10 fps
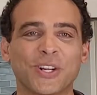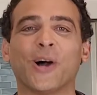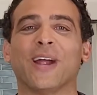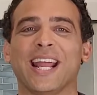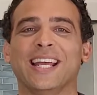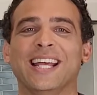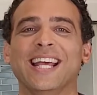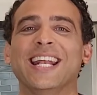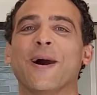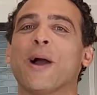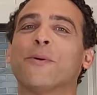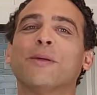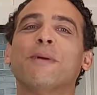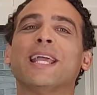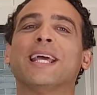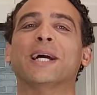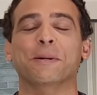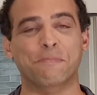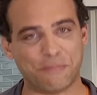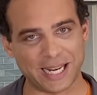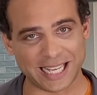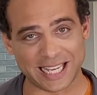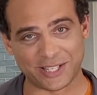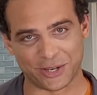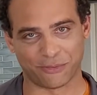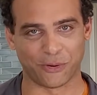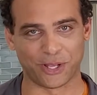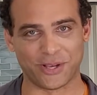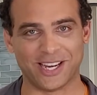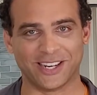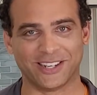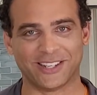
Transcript: All right, now I wanna make it a bit easier for you here.